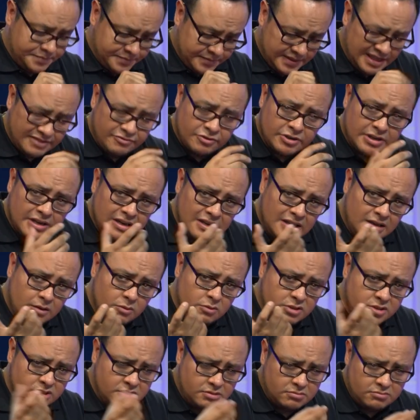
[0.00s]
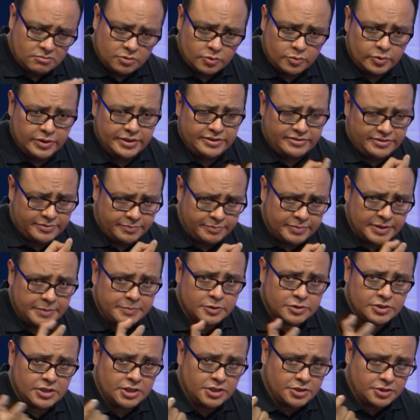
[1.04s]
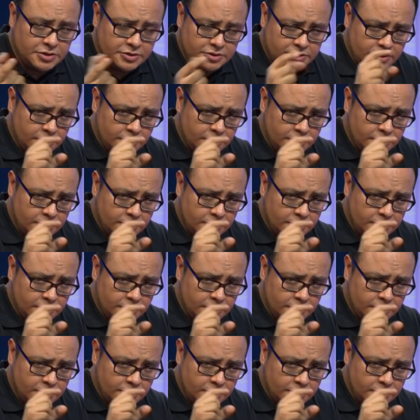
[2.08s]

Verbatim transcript: natural language with prepositions.